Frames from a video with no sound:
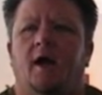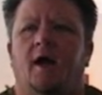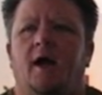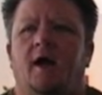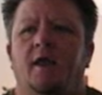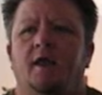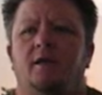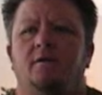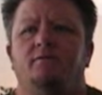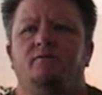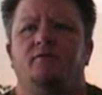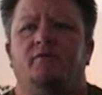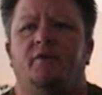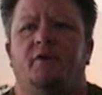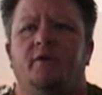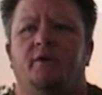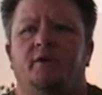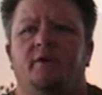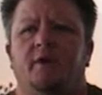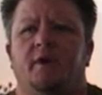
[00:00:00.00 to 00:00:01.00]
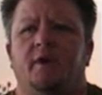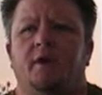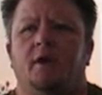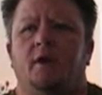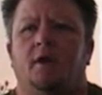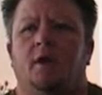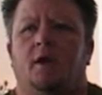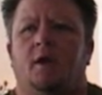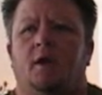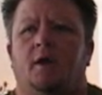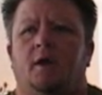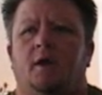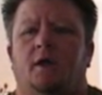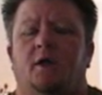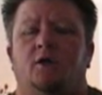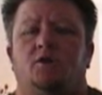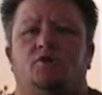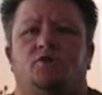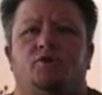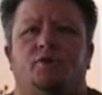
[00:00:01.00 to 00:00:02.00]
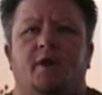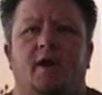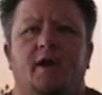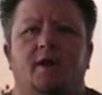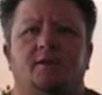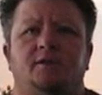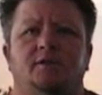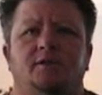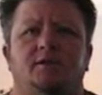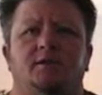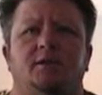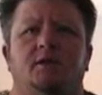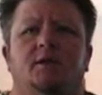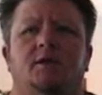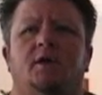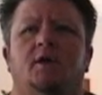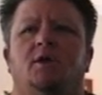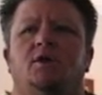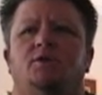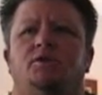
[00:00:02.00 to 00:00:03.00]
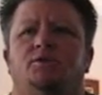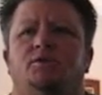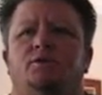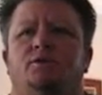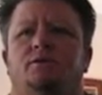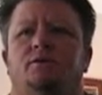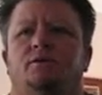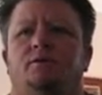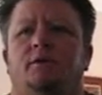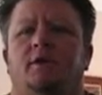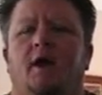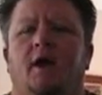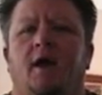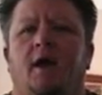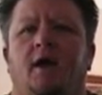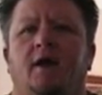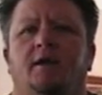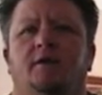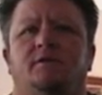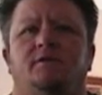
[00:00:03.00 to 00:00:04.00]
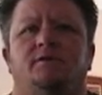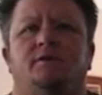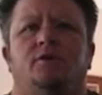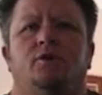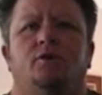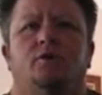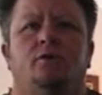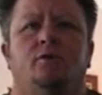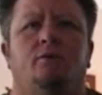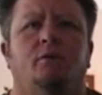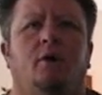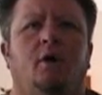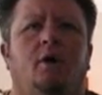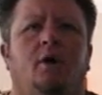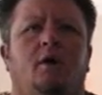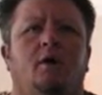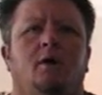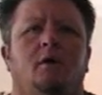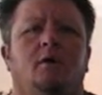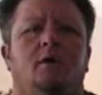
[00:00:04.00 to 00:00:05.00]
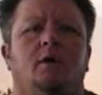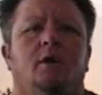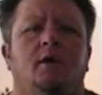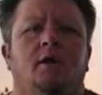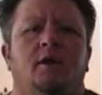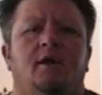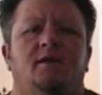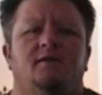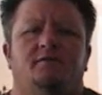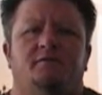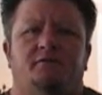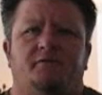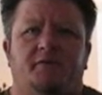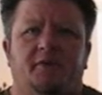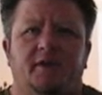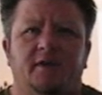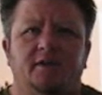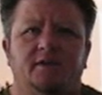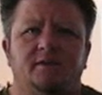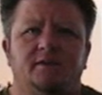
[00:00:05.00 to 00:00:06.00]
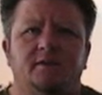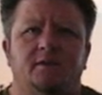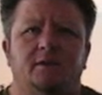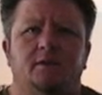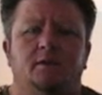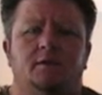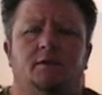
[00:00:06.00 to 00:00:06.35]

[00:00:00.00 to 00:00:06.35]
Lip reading: I am very attracted to guys who are fit,